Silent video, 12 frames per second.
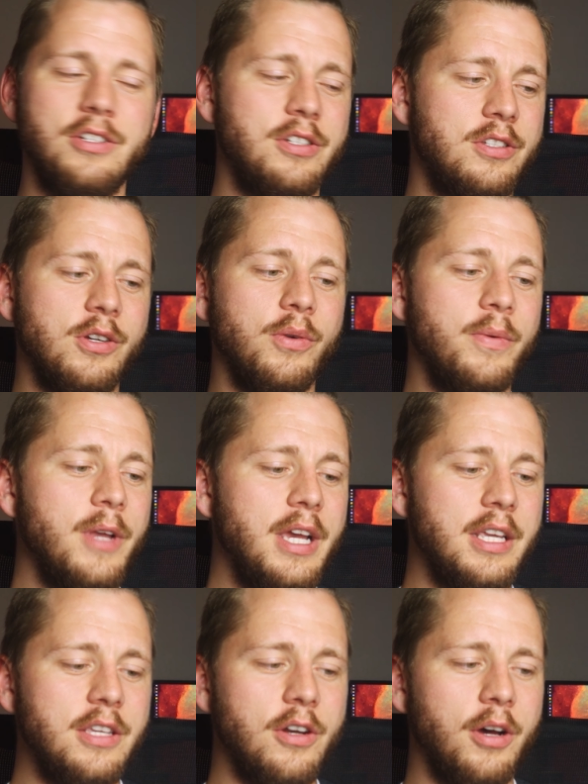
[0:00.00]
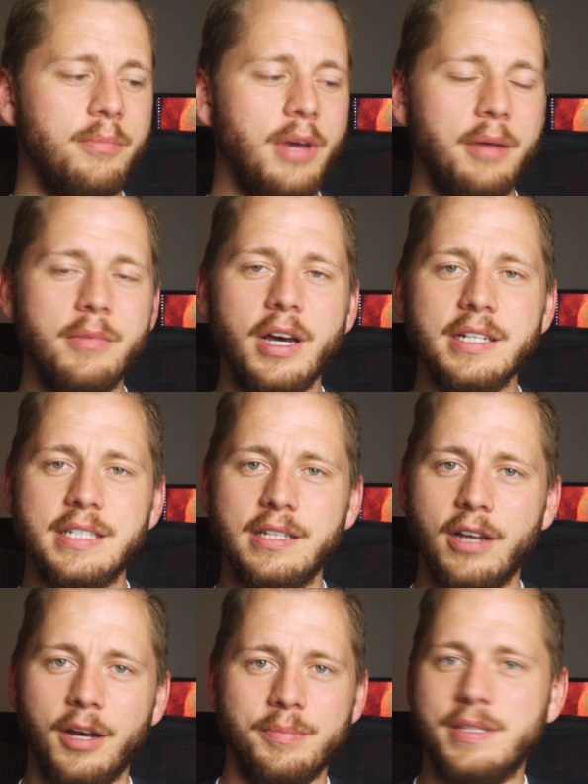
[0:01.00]
So, I'm not
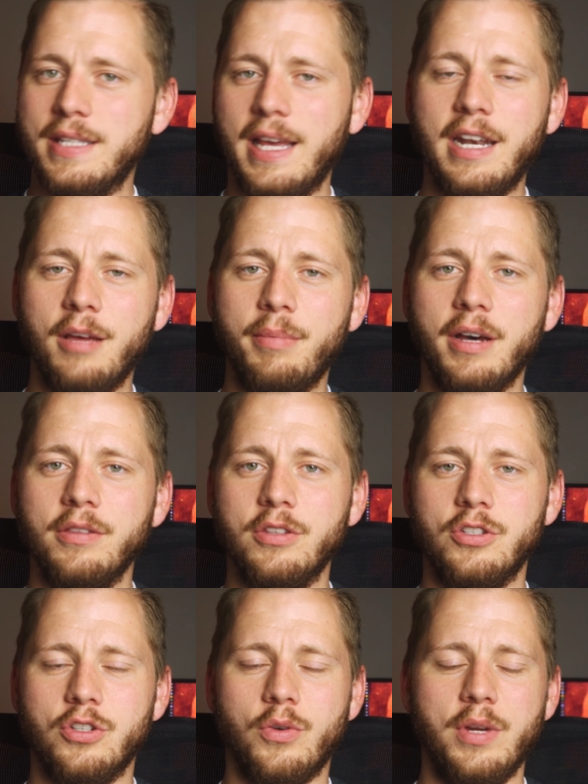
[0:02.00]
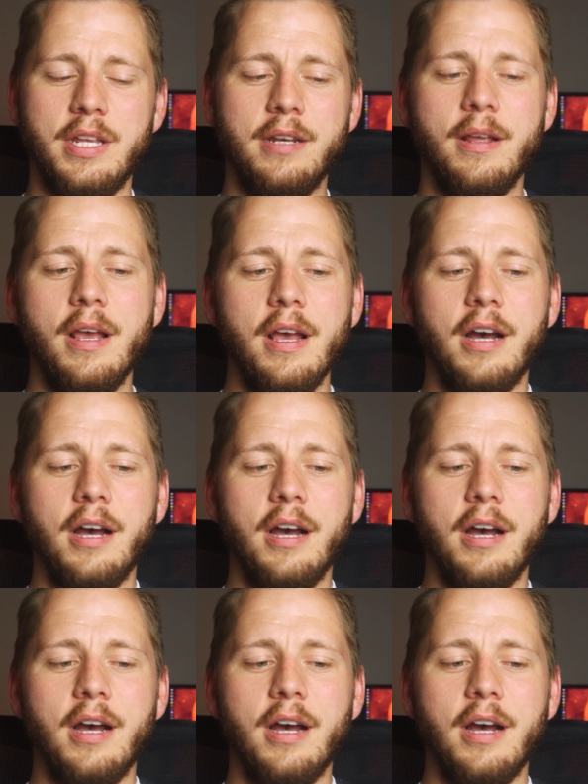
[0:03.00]
upset about the screen.